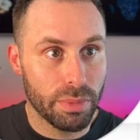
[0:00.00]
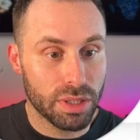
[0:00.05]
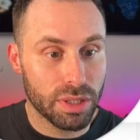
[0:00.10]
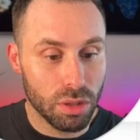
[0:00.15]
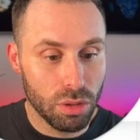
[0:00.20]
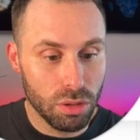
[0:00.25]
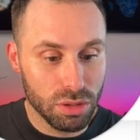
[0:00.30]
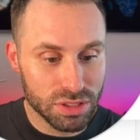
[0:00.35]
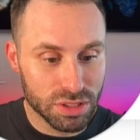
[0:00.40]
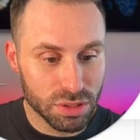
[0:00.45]

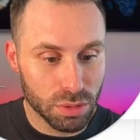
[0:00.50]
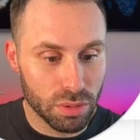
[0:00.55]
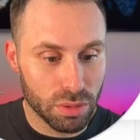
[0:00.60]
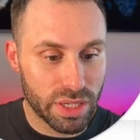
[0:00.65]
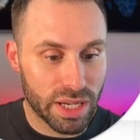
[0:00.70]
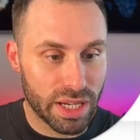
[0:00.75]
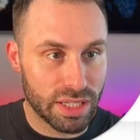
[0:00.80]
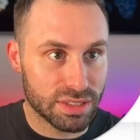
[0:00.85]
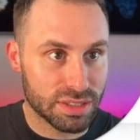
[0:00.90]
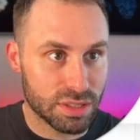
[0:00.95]
also line
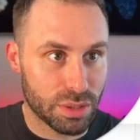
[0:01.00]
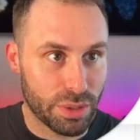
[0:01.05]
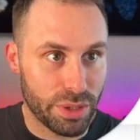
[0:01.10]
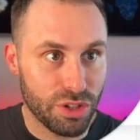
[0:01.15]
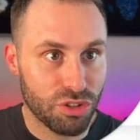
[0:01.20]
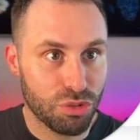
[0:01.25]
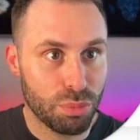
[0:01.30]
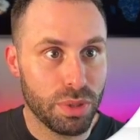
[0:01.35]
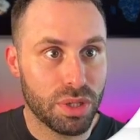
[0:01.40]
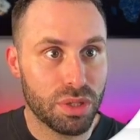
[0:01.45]
strings,
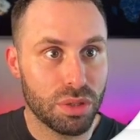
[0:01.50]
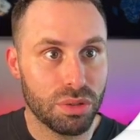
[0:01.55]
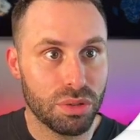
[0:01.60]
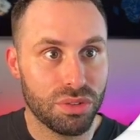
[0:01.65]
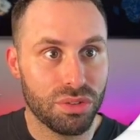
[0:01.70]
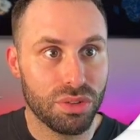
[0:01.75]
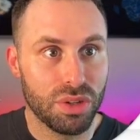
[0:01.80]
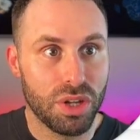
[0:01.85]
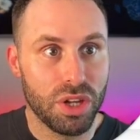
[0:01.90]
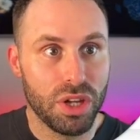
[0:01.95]
because
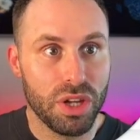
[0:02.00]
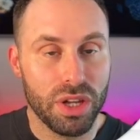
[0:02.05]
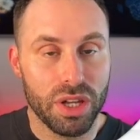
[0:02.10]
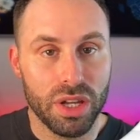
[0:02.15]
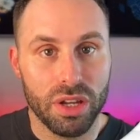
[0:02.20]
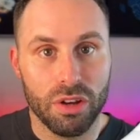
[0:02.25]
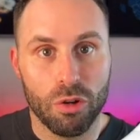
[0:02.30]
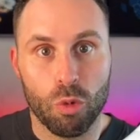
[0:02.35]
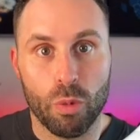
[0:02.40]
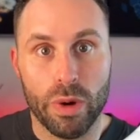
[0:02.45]

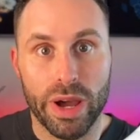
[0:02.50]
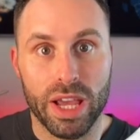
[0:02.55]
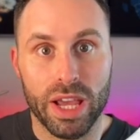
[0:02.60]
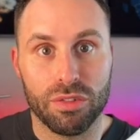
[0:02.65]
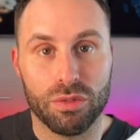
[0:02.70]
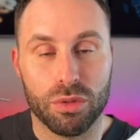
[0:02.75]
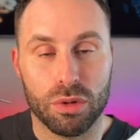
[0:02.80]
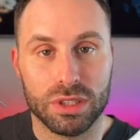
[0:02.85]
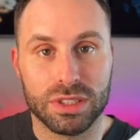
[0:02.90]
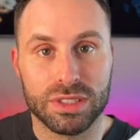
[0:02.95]
while
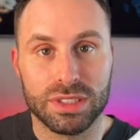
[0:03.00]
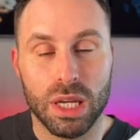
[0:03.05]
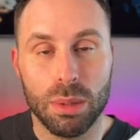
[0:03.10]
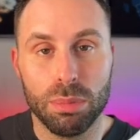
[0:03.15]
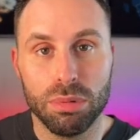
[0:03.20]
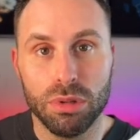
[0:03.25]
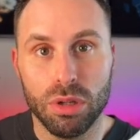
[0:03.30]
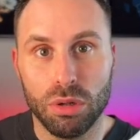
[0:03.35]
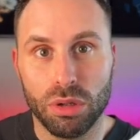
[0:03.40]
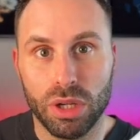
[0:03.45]
for stop
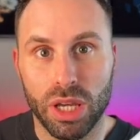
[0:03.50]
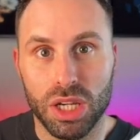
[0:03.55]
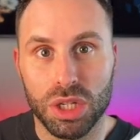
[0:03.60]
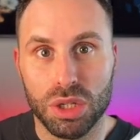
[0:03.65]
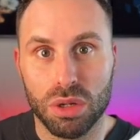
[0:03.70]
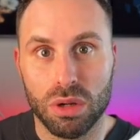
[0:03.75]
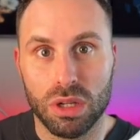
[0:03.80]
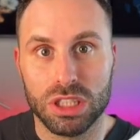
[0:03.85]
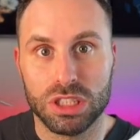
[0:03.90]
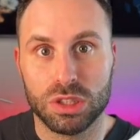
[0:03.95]

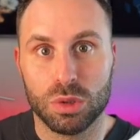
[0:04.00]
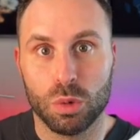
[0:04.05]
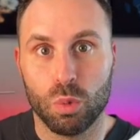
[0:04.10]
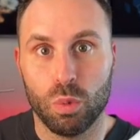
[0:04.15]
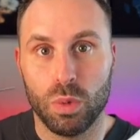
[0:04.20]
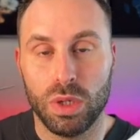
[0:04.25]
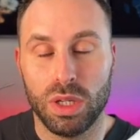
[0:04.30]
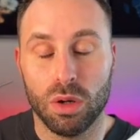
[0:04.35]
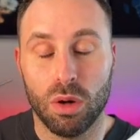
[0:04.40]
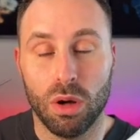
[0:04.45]
locations
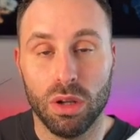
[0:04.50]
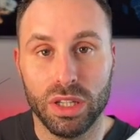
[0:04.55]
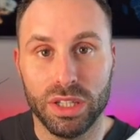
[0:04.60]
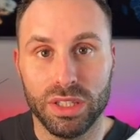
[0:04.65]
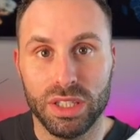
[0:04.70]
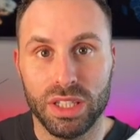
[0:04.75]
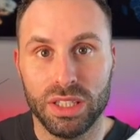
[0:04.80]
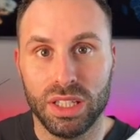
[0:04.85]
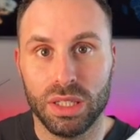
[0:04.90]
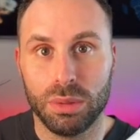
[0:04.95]
we only
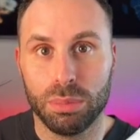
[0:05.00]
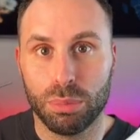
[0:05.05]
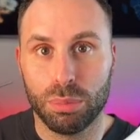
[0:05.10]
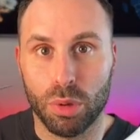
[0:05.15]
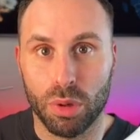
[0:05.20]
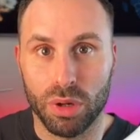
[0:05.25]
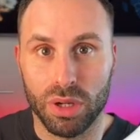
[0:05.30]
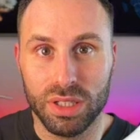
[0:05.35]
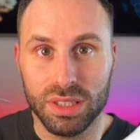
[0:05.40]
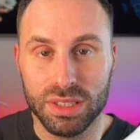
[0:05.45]
needed
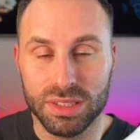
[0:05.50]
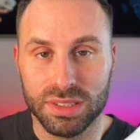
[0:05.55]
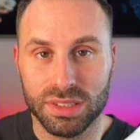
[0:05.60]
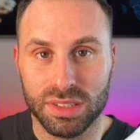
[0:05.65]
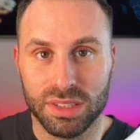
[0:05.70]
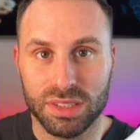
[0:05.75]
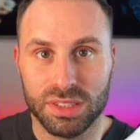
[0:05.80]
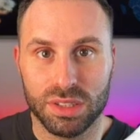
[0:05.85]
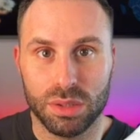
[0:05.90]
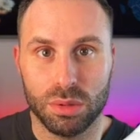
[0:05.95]
points,
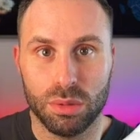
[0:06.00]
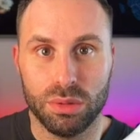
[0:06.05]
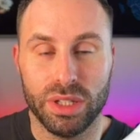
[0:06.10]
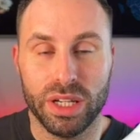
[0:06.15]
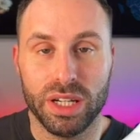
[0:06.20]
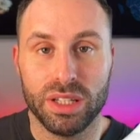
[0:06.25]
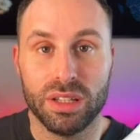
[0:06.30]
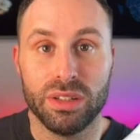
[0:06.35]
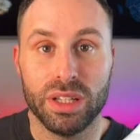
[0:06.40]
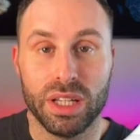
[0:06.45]
so there the
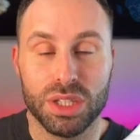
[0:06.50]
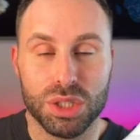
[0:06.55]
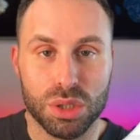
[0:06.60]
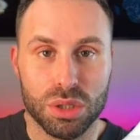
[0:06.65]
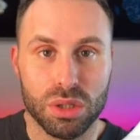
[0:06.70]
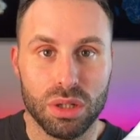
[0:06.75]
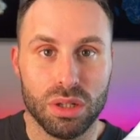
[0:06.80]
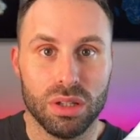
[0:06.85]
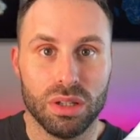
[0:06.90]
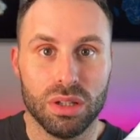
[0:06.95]

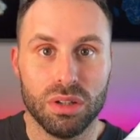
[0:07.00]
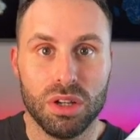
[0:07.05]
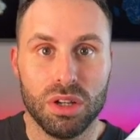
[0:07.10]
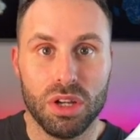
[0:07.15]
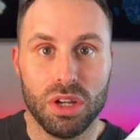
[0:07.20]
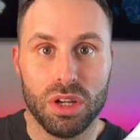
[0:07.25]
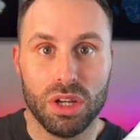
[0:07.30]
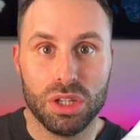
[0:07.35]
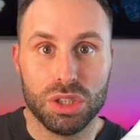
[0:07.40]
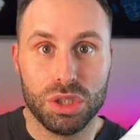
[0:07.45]
natural
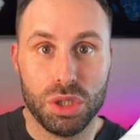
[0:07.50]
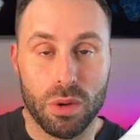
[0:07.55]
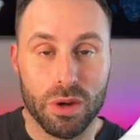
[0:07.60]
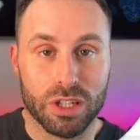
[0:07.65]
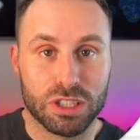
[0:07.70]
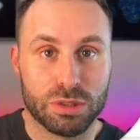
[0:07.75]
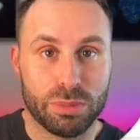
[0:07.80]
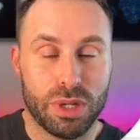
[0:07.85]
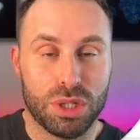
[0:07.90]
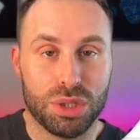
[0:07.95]

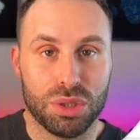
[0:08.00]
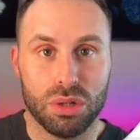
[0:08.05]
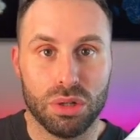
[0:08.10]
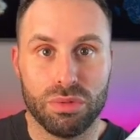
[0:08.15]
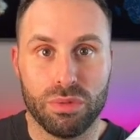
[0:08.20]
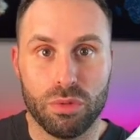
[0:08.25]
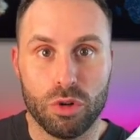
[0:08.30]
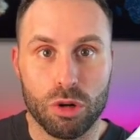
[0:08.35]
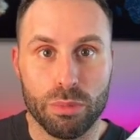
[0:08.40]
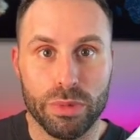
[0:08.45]
geospatial
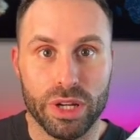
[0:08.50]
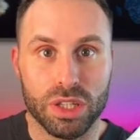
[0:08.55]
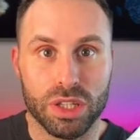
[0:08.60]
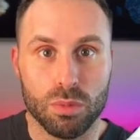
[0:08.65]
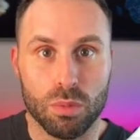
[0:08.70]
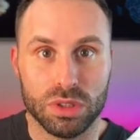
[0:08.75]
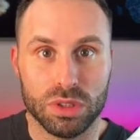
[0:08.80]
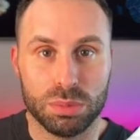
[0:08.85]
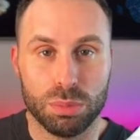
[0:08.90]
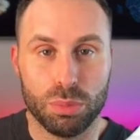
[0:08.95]
format
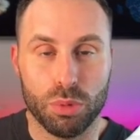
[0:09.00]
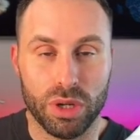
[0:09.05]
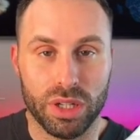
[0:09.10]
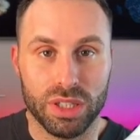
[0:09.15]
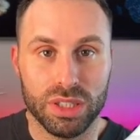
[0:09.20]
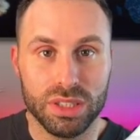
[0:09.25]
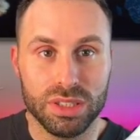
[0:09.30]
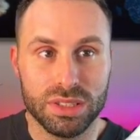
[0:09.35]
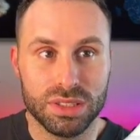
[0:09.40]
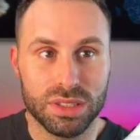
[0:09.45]
was
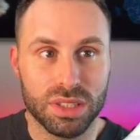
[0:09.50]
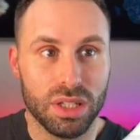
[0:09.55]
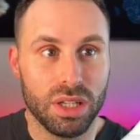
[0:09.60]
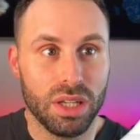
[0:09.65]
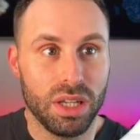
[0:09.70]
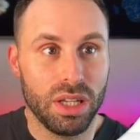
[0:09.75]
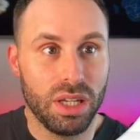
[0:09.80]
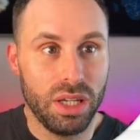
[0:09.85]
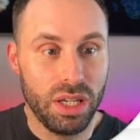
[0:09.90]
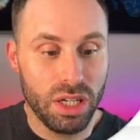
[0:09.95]
points.
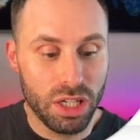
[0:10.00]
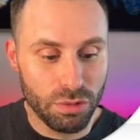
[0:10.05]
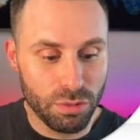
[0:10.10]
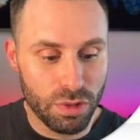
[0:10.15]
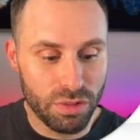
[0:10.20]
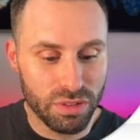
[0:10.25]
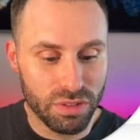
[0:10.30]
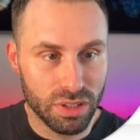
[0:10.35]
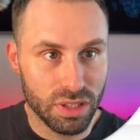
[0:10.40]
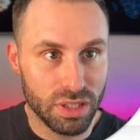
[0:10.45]
Here we
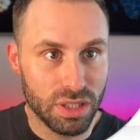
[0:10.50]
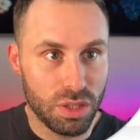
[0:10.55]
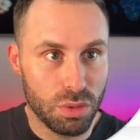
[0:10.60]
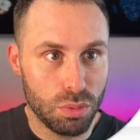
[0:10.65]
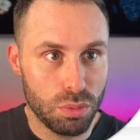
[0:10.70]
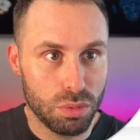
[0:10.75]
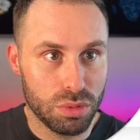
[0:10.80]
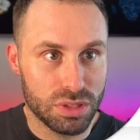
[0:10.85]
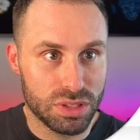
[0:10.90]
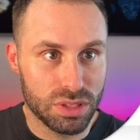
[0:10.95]
will
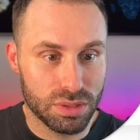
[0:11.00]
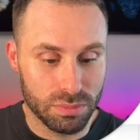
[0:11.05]
use